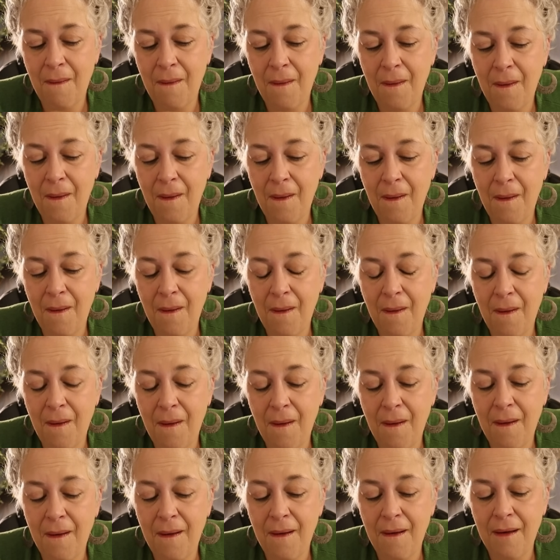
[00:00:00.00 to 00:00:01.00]

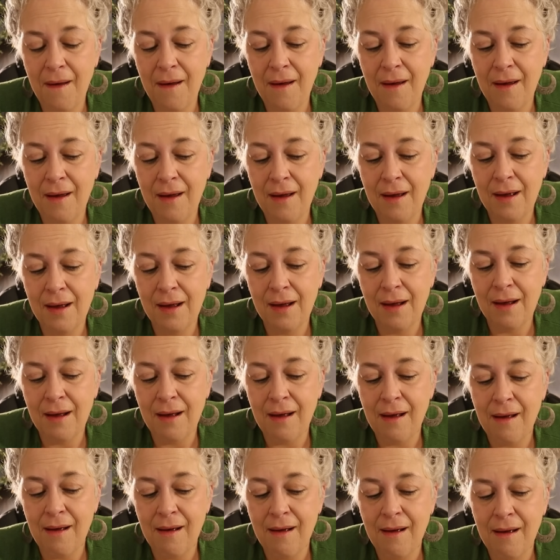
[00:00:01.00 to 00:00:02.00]

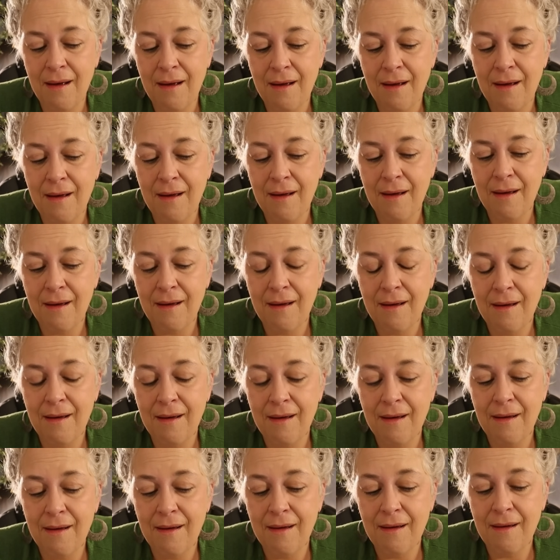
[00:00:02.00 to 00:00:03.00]

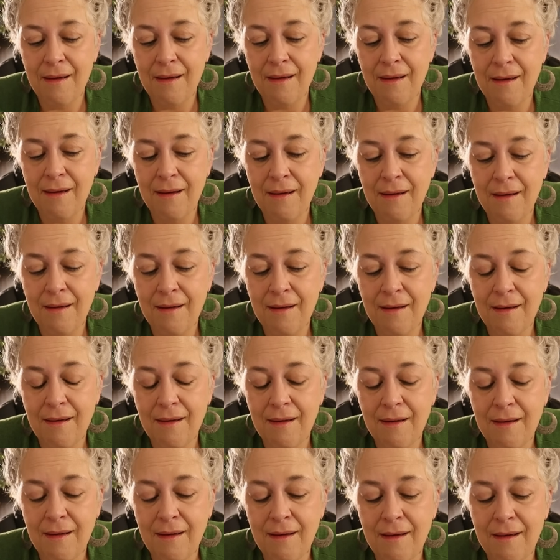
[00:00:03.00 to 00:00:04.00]

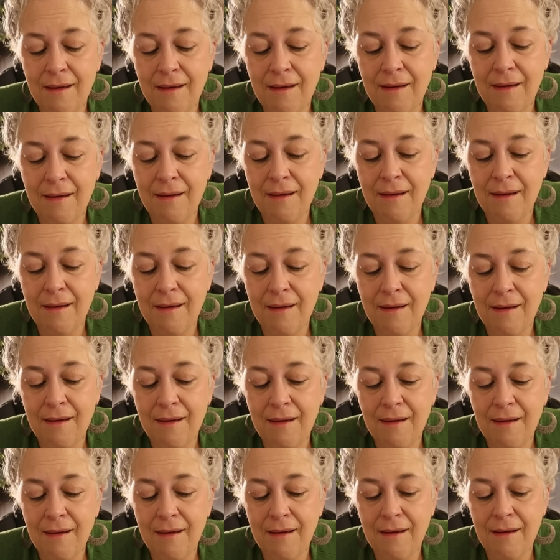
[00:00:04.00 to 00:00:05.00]

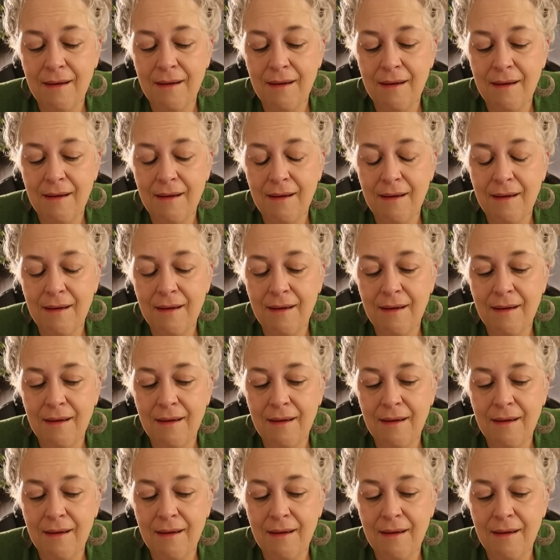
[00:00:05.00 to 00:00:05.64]
(silence)